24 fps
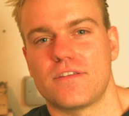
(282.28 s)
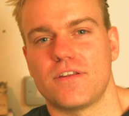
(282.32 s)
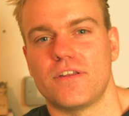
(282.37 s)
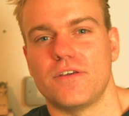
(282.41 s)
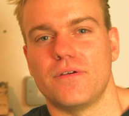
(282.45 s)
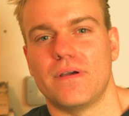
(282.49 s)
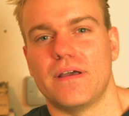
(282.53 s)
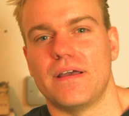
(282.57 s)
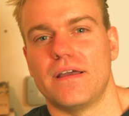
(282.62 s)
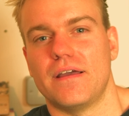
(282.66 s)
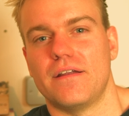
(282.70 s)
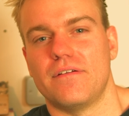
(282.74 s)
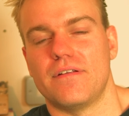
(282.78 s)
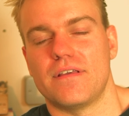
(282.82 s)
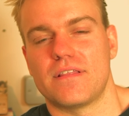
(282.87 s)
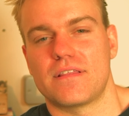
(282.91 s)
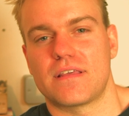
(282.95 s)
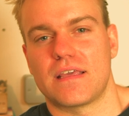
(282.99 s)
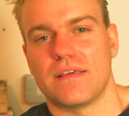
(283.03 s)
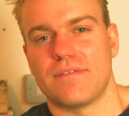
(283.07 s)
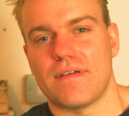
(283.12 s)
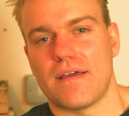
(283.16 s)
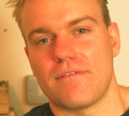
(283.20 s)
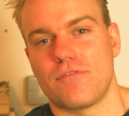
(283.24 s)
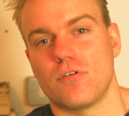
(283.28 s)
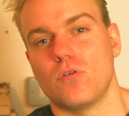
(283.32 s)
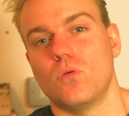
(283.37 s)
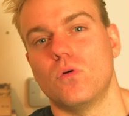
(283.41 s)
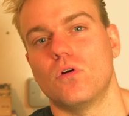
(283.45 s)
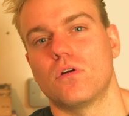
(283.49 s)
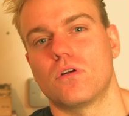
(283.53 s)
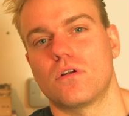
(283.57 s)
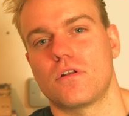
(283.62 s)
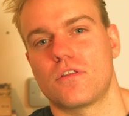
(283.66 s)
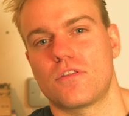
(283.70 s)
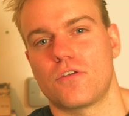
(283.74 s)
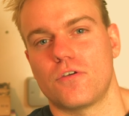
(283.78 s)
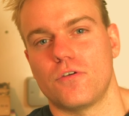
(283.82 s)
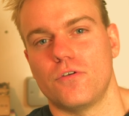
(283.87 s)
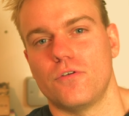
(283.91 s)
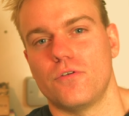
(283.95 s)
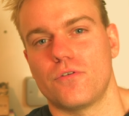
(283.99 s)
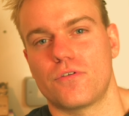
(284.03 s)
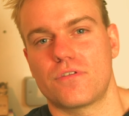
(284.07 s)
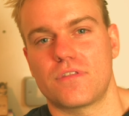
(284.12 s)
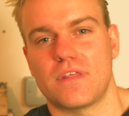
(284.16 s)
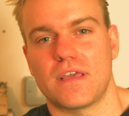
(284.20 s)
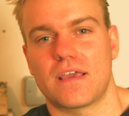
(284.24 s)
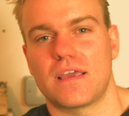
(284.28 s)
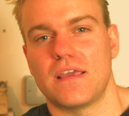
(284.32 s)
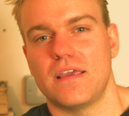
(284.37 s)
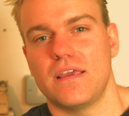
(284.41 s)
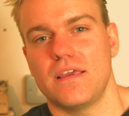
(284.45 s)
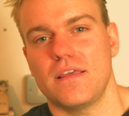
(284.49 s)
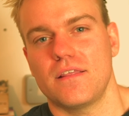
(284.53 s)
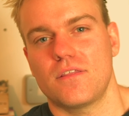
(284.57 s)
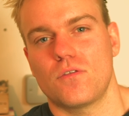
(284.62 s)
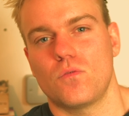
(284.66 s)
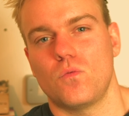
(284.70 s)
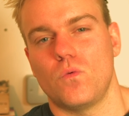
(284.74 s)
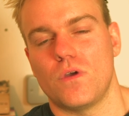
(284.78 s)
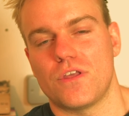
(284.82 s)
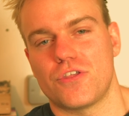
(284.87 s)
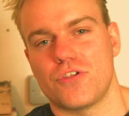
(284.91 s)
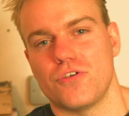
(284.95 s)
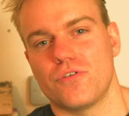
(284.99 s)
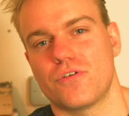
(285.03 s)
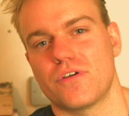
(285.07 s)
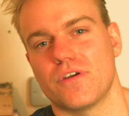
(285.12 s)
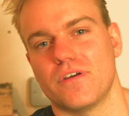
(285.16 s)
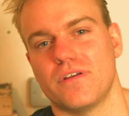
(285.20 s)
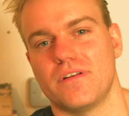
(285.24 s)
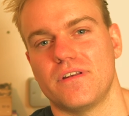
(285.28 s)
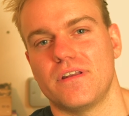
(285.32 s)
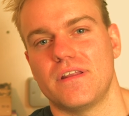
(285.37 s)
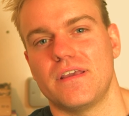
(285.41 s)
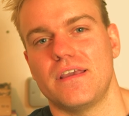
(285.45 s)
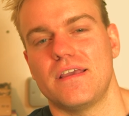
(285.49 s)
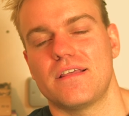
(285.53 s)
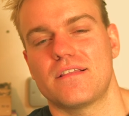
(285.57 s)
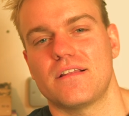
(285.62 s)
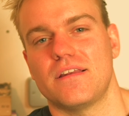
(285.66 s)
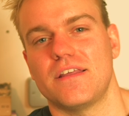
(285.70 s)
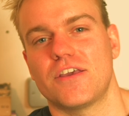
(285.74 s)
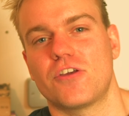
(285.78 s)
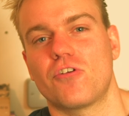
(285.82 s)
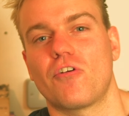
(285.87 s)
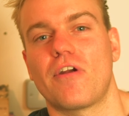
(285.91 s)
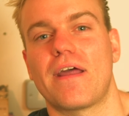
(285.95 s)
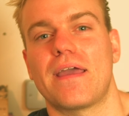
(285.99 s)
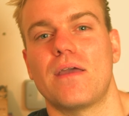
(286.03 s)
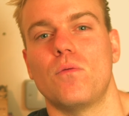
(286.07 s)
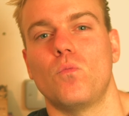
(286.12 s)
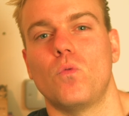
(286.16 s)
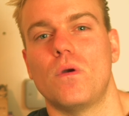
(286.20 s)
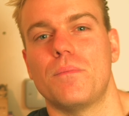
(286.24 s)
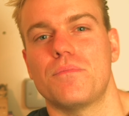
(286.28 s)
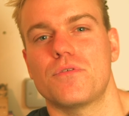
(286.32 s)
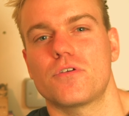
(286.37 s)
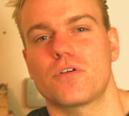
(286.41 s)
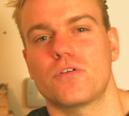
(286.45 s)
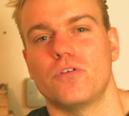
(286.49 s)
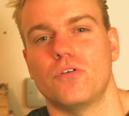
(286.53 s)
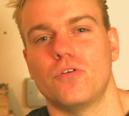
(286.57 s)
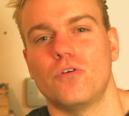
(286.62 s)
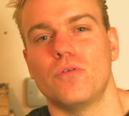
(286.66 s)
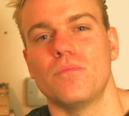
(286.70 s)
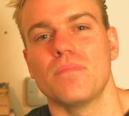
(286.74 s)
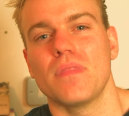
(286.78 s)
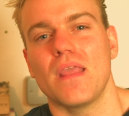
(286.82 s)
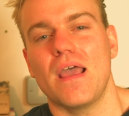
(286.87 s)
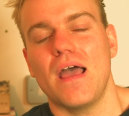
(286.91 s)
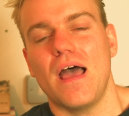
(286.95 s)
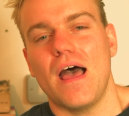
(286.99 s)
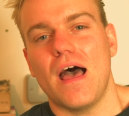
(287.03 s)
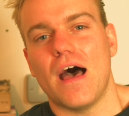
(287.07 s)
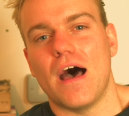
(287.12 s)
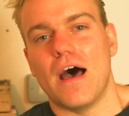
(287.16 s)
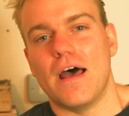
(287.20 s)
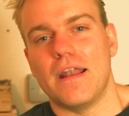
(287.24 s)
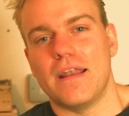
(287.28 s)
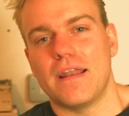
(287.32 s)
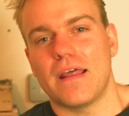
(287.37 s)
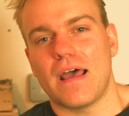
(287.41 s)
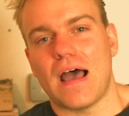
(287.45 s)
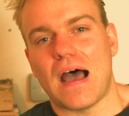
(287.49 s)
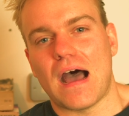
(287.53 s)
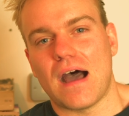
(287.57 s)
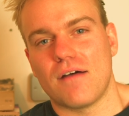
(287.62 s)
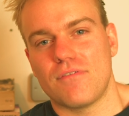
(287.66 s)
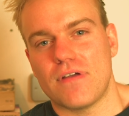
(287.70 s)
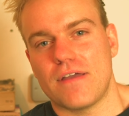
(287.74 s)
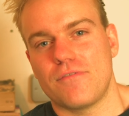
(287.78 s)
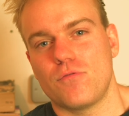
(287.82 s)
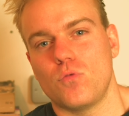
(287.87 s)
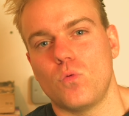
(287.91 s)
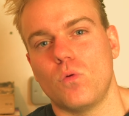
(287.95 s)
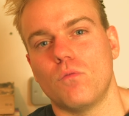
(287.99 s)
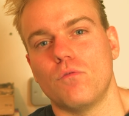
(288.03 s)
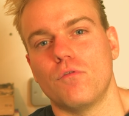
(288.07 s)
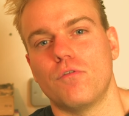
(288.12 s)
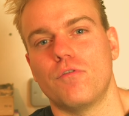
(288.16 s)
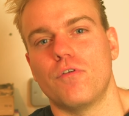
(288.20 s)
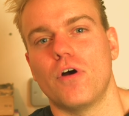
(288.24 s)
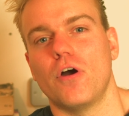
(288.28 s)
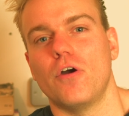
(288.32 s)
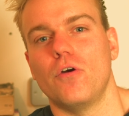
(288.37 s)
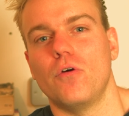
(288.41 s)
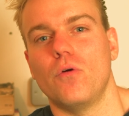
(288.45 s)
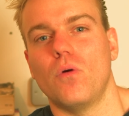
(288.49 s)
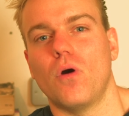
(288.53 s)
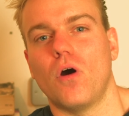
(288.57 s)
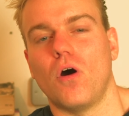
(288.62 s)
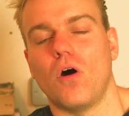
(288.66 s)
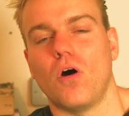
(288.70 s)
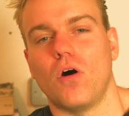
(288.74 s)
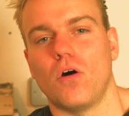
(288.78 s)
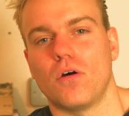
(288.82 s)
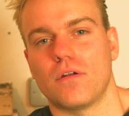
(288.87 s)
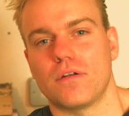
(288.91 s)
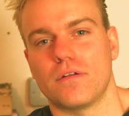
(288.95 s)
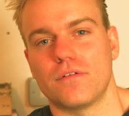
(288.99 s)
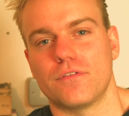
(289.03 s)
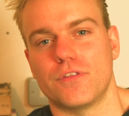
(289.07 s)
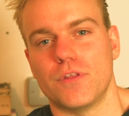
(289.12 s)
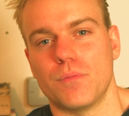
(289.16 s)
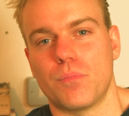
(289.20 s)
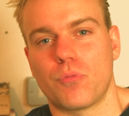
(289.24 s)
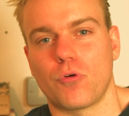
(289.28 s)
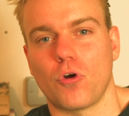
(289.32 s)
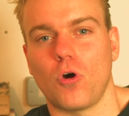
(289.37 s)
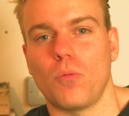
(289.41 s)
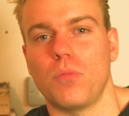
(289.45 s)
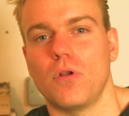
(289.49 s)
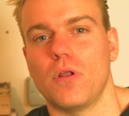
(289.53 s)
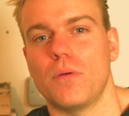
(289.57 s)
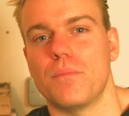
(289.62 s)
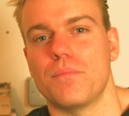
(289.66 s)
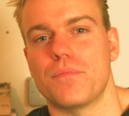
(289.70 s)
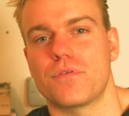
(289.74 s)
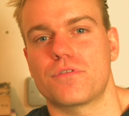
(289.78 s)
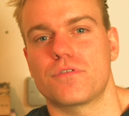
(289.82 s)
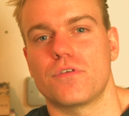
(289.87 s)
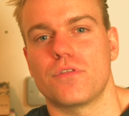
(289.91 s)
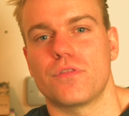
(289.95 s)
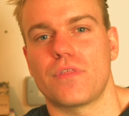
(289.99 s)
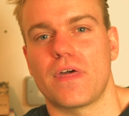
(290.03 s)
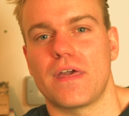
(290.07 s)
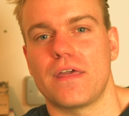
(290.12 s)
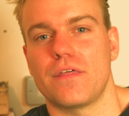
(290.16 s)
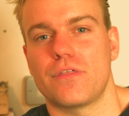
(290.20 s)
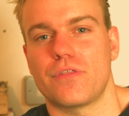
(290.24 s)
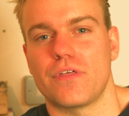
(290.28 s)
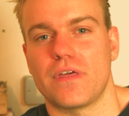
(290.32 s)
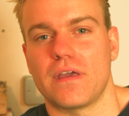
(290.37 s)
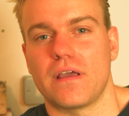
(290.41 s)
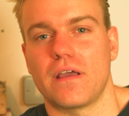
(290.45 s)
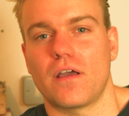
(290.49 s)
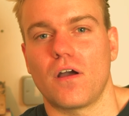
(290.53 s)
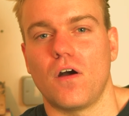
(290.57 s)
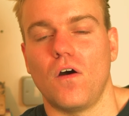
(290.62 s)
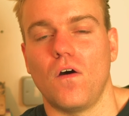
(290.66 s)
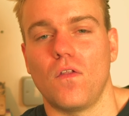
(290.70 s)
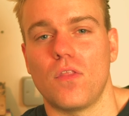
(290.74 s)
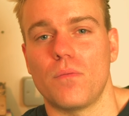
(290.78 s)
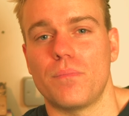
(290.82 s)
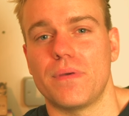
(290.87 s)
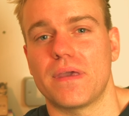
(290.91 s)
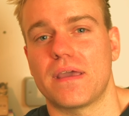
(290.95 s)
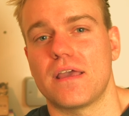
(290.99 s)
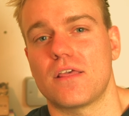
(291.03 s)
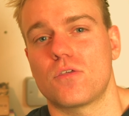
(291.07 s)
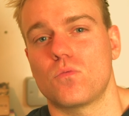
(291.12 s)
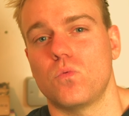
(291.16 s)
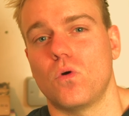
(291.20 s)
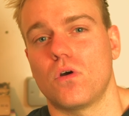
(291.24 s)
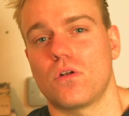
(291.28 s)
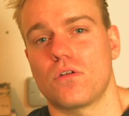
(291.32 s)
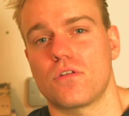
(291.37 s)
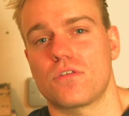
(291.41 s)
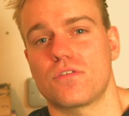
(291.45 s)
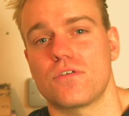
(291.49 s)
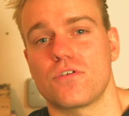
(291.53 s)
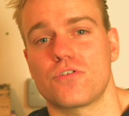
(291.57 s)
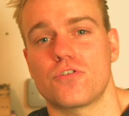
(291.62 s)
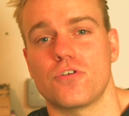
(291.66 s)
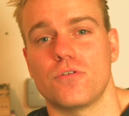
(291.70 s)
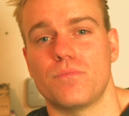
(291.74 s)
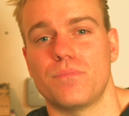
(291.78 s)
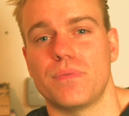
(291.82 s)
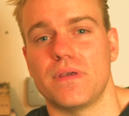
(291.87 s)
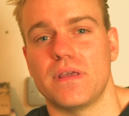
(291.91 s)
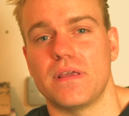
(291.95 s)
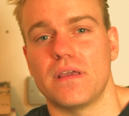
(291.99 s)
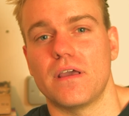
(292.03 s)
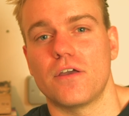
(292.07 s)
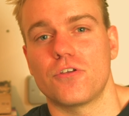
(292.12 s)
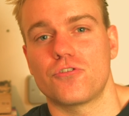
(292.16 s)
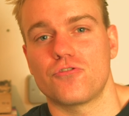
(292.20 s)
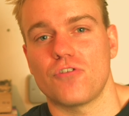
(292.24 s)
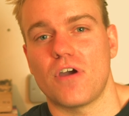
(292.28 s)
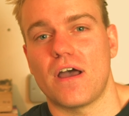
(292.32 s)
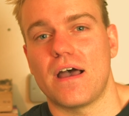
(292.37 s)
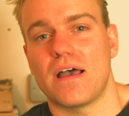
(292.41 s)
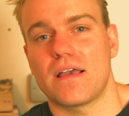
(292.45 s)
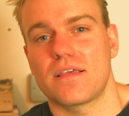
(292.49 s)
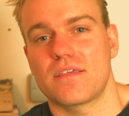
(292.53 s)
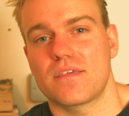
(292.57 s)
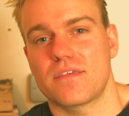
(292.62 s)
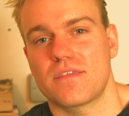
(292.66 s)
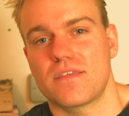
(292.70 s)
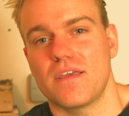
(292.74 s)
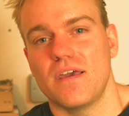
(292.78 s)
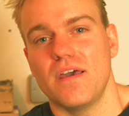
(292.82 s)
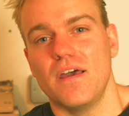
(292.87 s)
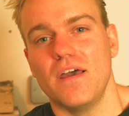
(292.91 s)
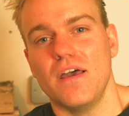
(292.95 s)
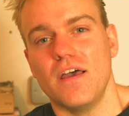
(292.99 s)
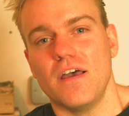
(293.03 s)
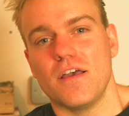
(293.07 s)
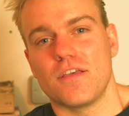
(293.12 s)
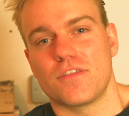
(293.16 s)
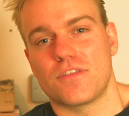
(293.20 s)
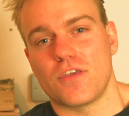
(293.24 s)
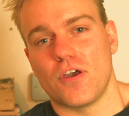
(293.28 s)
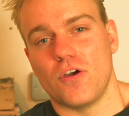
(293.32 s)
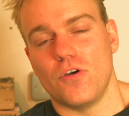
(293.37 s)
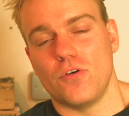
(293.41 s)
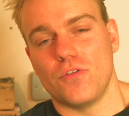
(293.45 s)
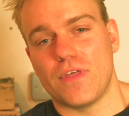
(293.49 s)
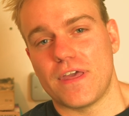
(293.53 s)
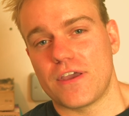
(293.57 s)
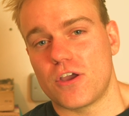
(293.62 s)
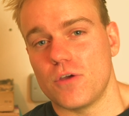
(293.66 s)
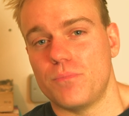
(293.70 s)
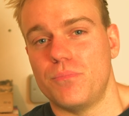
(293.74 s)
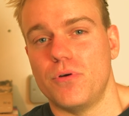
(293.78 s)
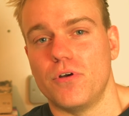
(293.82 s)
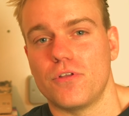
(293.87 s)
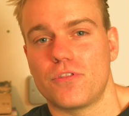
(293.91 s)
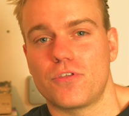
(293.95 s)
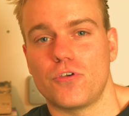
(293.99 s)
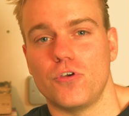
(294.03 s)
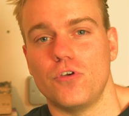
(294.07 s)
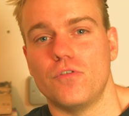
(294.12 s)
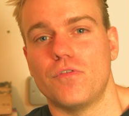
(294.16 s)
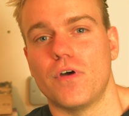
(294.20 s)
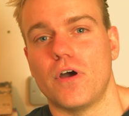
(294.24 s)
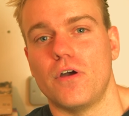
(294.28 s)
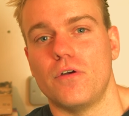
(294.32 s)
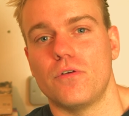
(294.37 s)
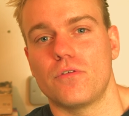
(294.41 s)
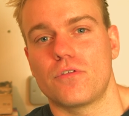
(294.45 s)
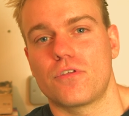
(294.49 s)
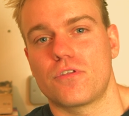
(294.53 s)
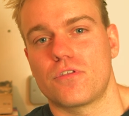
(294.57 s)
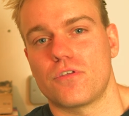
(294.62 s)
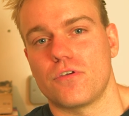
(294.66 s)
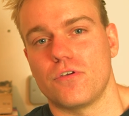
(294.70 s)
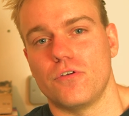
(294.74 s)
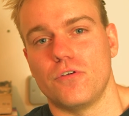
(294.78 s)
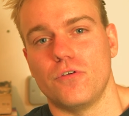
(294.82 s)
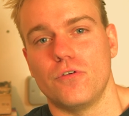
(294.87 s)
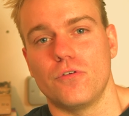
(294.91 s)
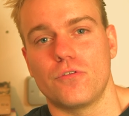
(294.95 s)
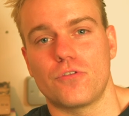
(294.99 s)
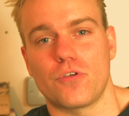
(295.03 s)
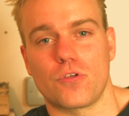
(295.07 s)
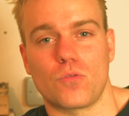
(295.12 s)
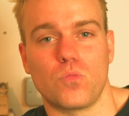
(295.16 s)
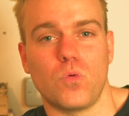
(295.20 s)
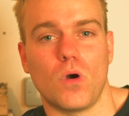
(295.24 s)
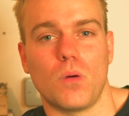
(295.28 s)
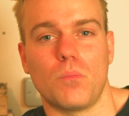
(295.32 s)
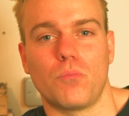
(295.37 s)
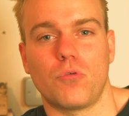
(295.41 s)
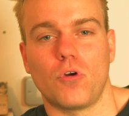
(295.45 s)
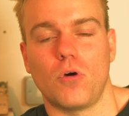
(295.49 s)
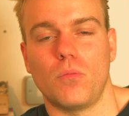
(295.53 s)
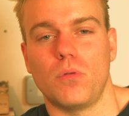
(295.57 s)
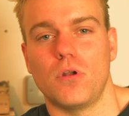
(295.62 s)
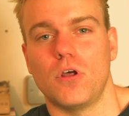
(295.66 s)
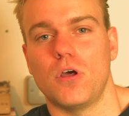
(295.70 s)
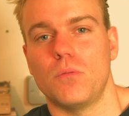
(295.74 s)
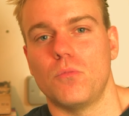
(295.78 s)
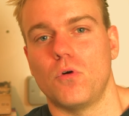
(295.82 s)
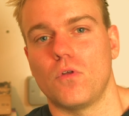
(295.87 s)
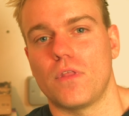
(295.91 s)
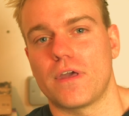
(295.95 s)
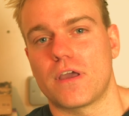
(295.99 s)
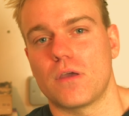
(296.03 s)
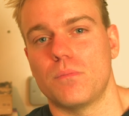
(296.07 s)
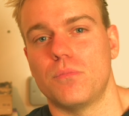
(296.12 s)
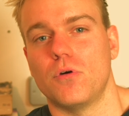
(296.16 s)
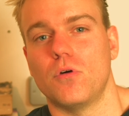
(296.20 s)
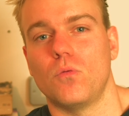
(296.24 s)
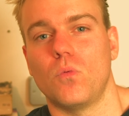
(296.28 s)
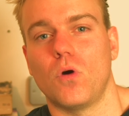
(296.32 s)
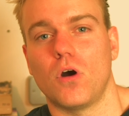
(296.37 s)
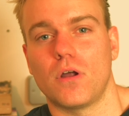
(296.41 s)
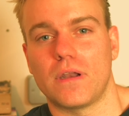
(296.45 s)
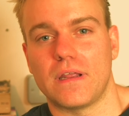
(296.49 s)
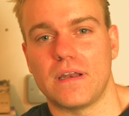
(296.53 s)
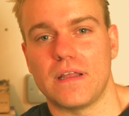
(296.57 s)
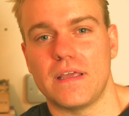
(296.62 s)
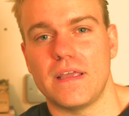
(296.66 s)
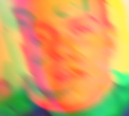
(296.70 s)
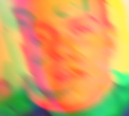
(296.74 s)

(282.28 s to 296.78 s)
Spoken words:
to do here is give everyone 2 stickies, which you can easily create in Whimsical, and have everyone vote on the problems that they think are the biggest ones that should be addressed. So they could put 2 votes to just one problem, or they could put 1 in